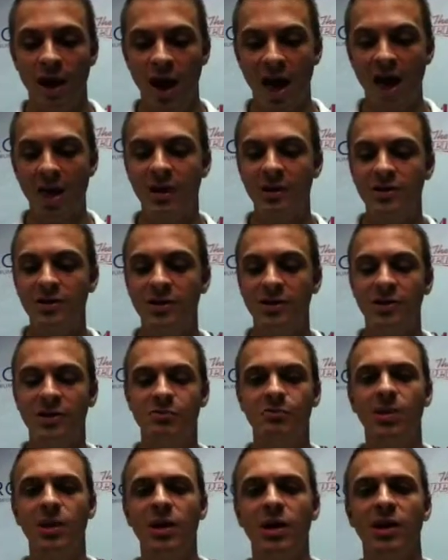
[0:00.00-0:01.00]
And
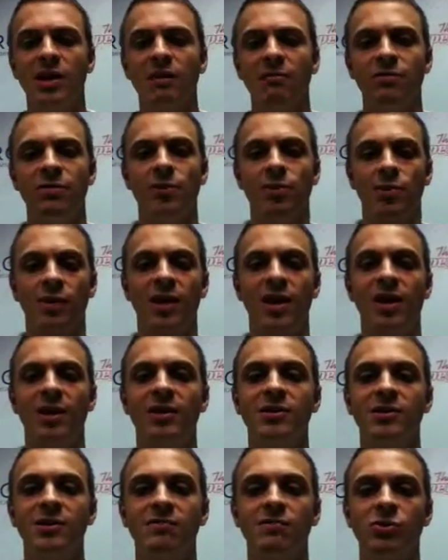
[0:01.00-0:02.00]
speaking of your
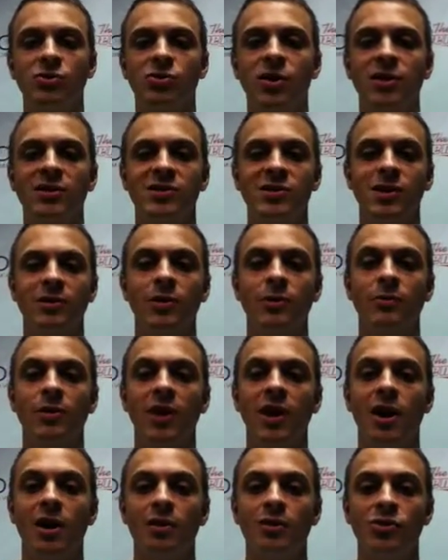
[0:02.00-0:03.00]
kids, if you're trying to send them
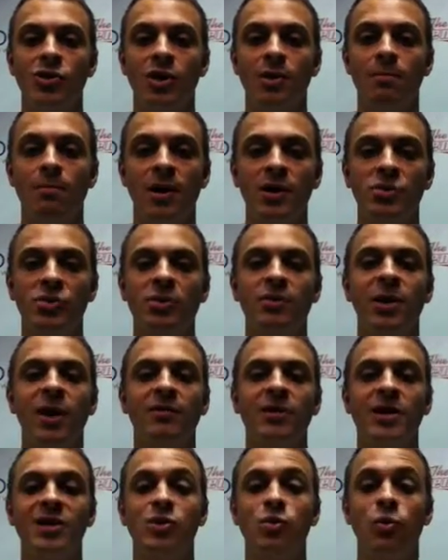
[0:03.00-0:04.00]
to college on a budget,
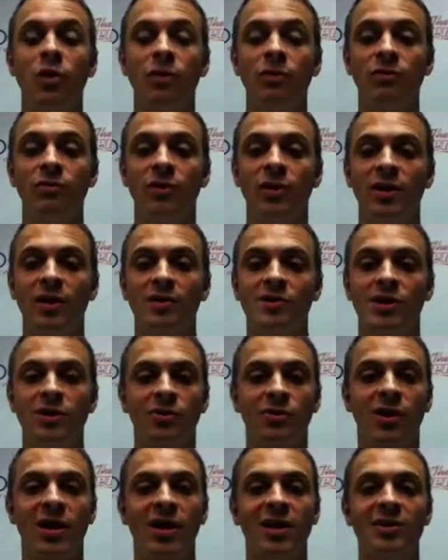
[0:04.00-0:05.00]
I've got 12 things that
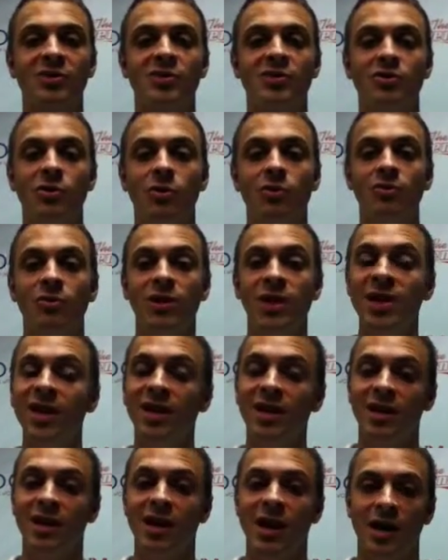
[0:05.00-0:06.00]
your kids don't
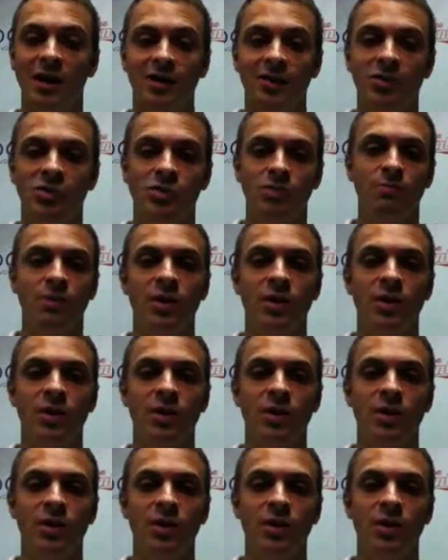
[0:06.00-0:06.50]
need in college,